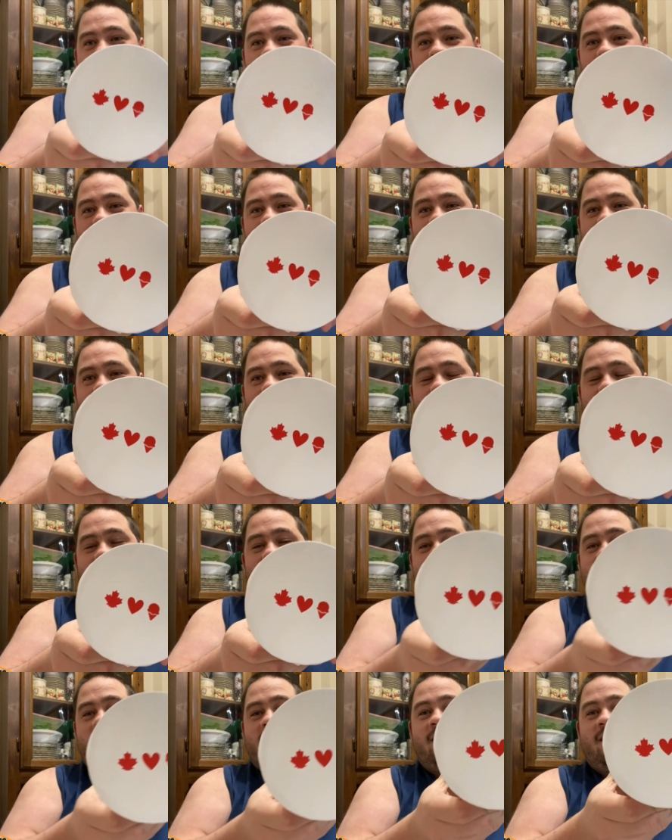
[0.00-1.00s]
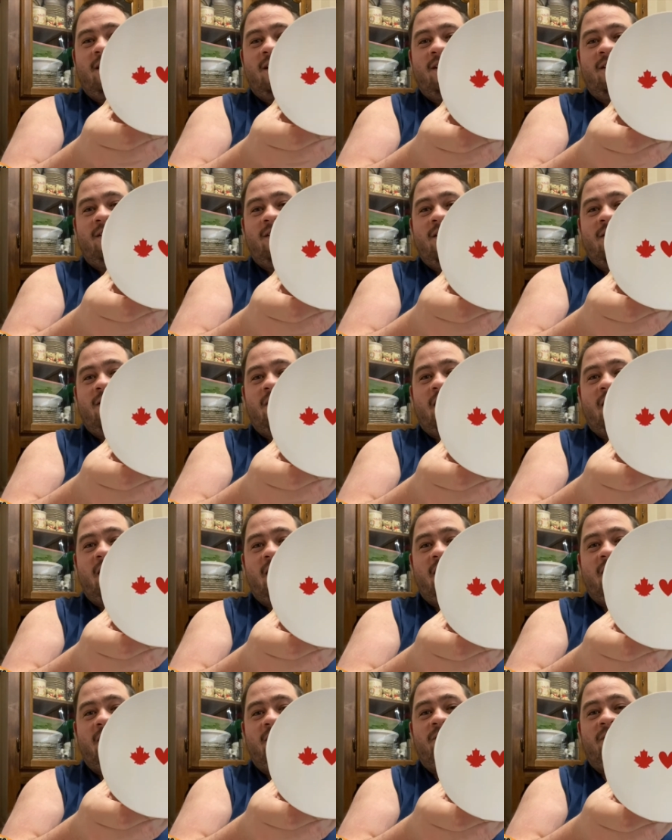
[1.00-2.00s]
Yet again, a
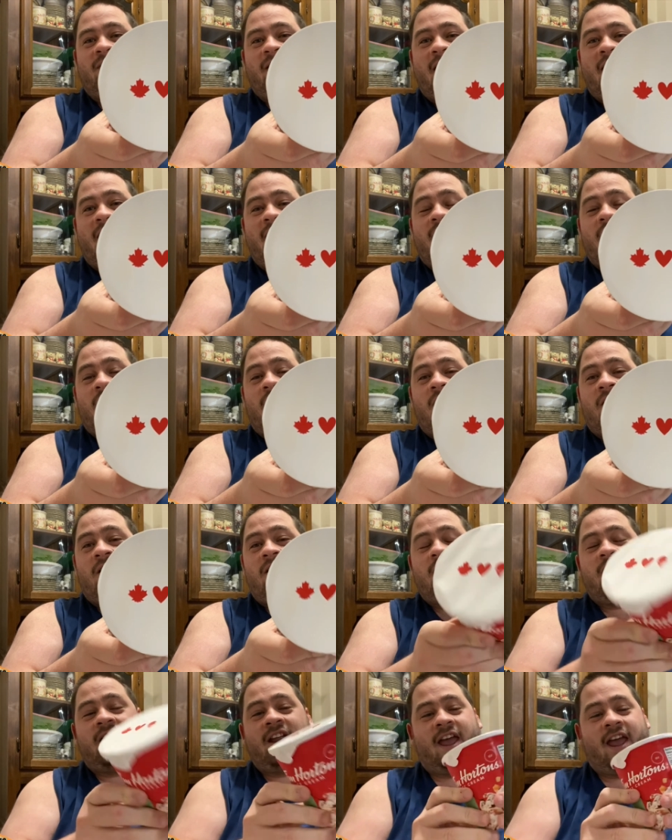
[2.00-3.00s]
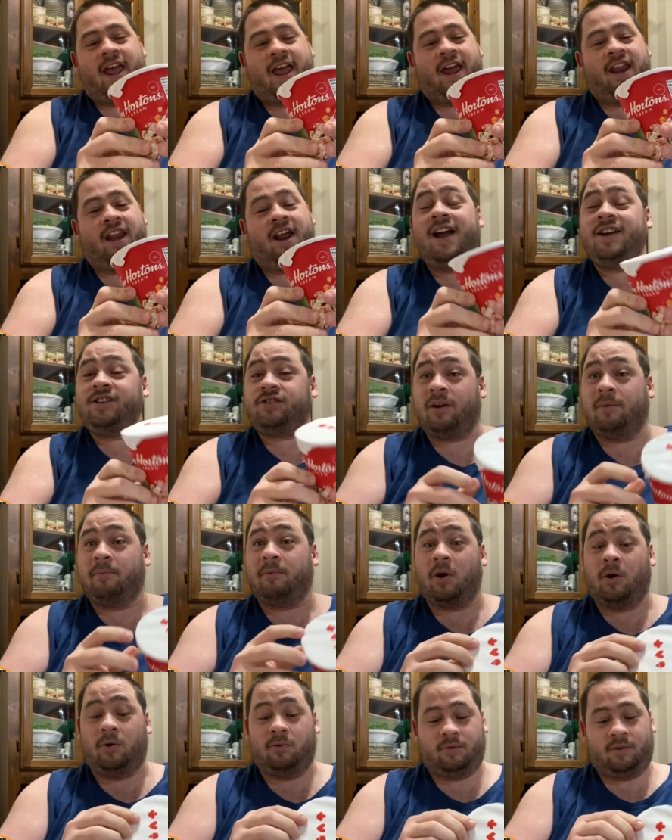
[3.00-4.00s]
Canadian flag, heart, and ice cream
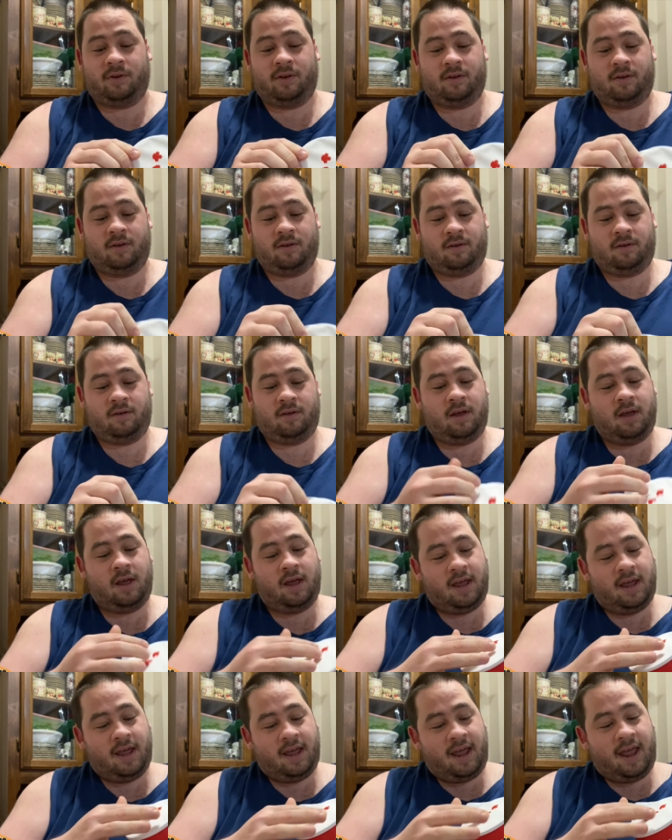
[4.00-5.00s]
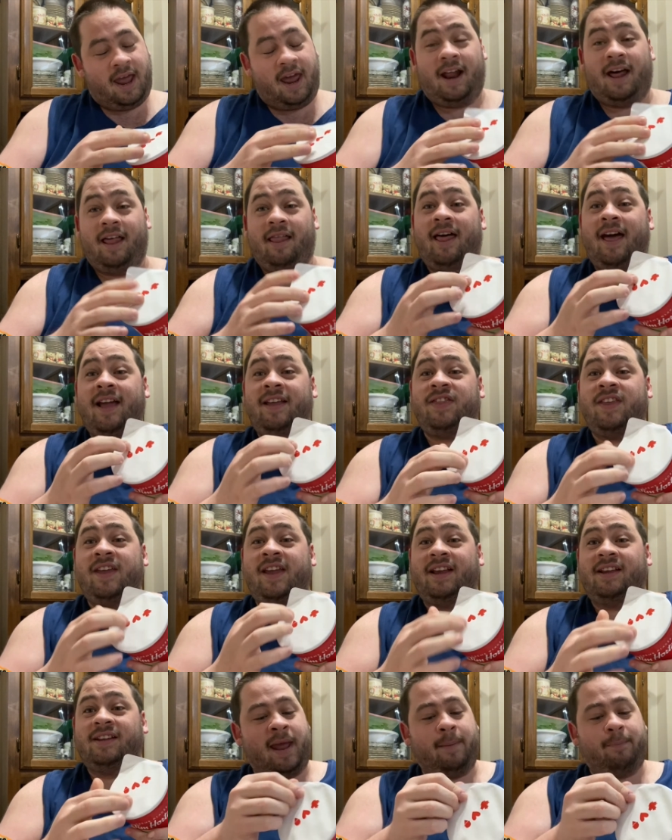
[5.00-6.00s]
cone. And I like
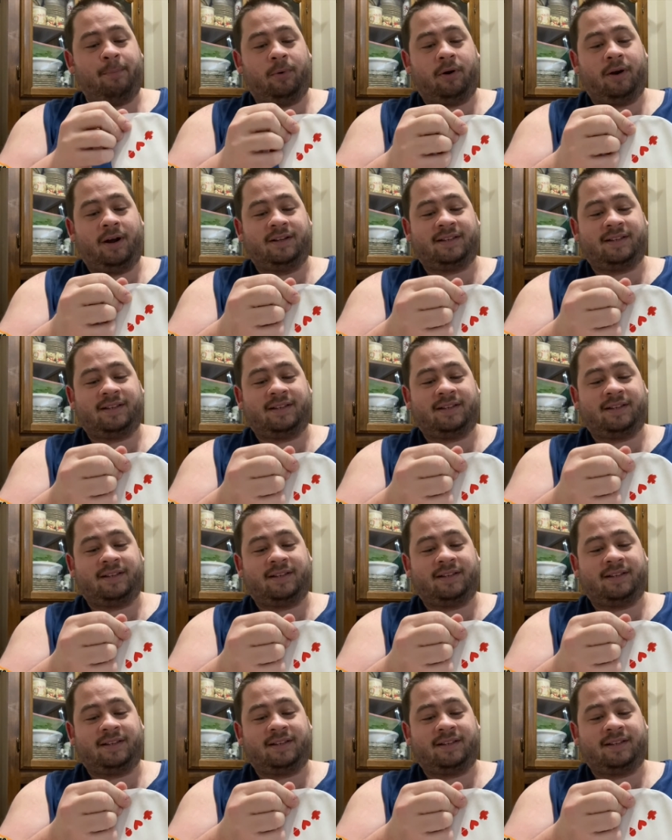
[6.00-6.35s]
these paper.